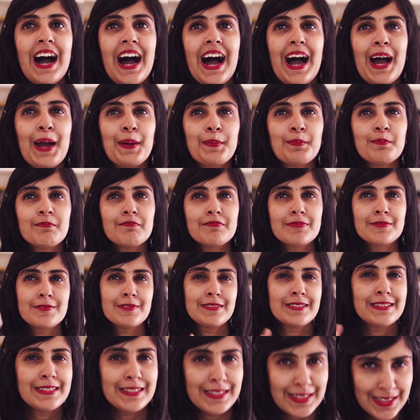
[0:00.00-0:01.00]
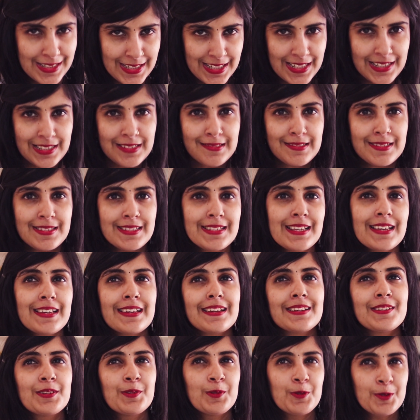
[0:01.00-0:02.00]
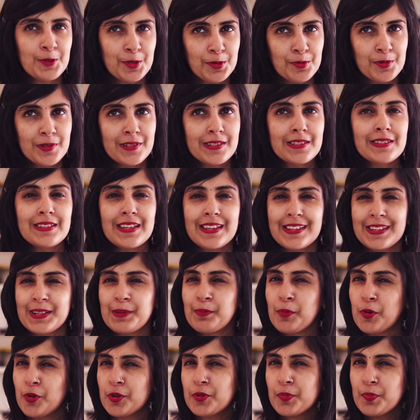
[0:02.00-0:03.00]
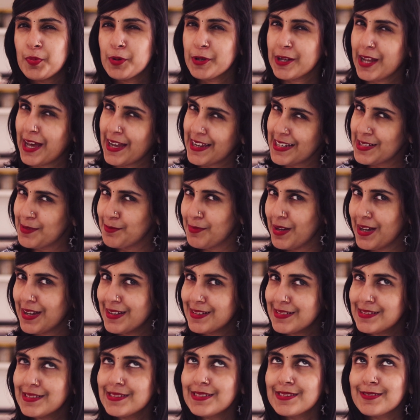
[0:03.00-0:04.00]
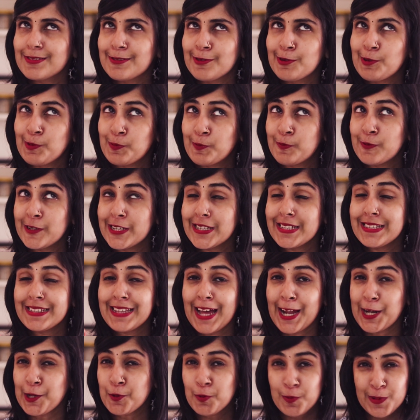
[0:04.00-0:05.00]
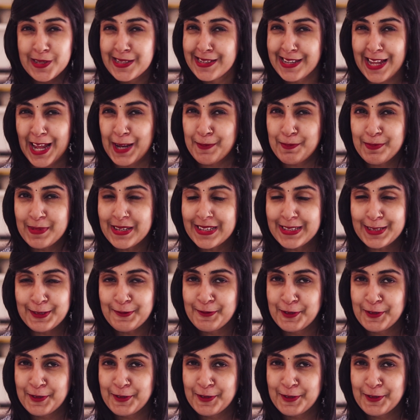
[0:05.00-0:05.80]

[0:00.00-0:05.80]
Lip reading: I'm learning to say no to it in a more polite manner, so hopefully that will help me in the